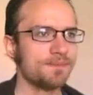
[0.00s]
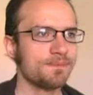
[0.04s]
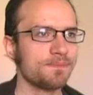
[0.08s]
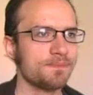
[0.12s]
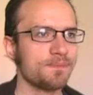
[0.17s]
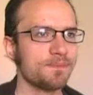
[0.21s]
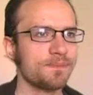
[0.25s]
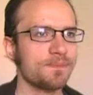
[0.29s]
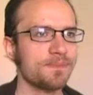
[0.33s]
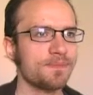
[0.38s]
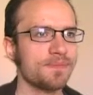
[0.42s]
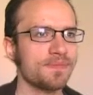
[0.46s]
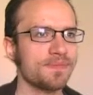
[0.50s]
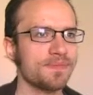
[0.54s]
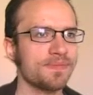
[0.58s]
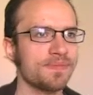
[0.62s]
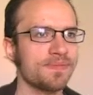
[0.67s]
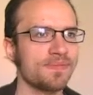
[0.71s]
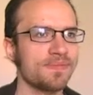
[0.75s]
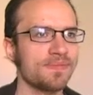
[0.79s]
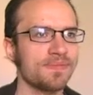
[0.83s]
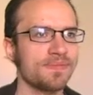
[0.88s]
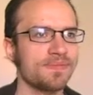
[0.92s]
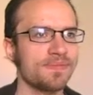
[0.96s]

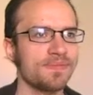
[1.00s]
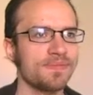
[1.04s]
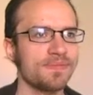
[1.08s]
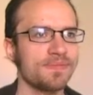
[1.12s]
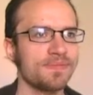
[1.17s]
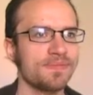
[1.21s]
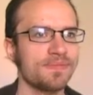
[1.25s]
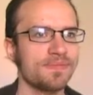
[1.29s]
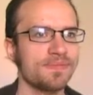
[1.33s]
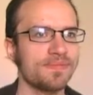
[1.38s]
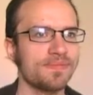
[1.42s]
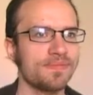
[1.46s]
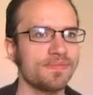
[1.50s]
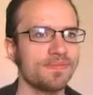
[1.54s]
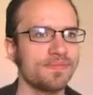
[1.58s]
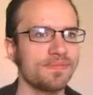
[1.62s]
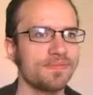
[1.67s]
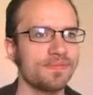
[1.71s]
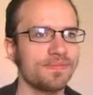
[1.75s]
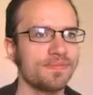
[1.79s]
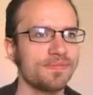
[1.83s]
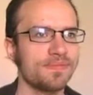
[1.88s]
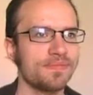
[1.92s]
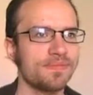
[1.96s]

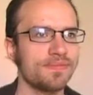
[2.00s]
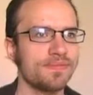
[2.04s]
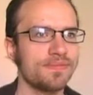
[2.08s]
(silence)